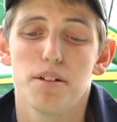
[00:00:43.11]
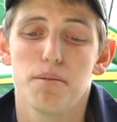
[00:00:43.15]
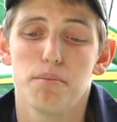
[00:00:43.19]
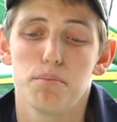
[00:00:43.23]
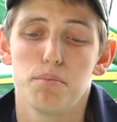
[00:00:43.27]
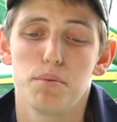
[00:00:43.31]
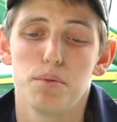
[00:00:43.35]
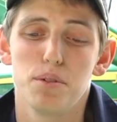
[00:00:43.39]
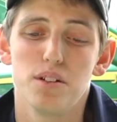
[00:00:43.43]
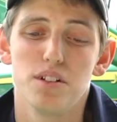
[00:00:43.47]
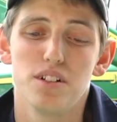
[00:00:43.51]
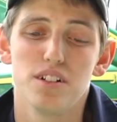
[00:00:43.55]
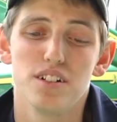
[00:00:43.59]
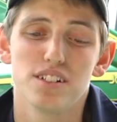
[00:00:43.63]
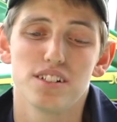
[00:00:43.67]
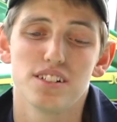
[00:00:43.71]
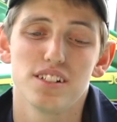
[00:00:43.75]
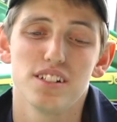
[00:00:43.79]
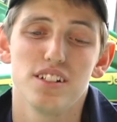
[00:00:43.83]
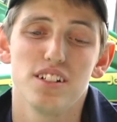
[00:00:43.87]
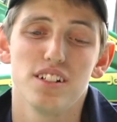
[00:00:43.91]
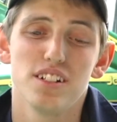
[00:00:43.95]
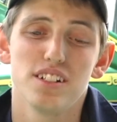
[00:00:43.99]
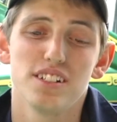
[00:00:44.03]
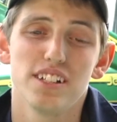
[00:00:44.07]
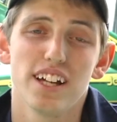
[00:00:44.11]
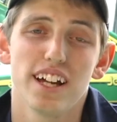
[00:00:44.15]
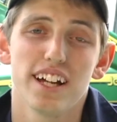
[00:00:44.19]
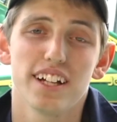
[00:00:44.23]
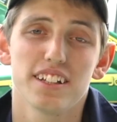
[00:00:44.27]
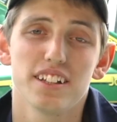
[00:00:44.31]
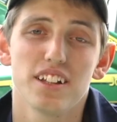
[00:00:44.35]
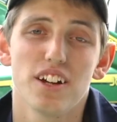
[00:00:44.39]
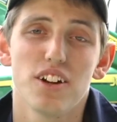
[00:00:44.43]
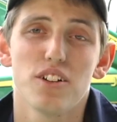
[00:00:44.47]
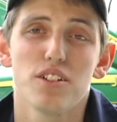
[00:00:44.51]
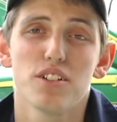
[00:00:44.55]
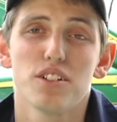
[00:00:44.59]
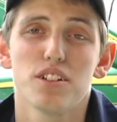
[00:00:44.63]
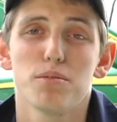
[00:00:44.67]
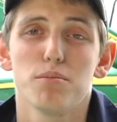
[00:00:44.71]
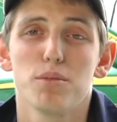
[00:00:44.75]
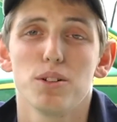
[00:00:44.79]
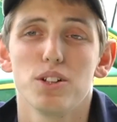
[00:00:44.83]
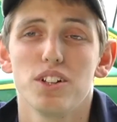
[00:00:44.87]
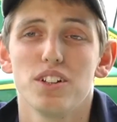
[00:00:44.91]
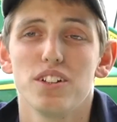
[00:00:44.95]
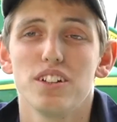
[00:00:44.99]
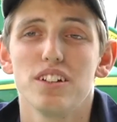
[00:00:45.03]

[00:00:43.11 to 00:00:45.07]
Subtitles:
of Nicollet, the director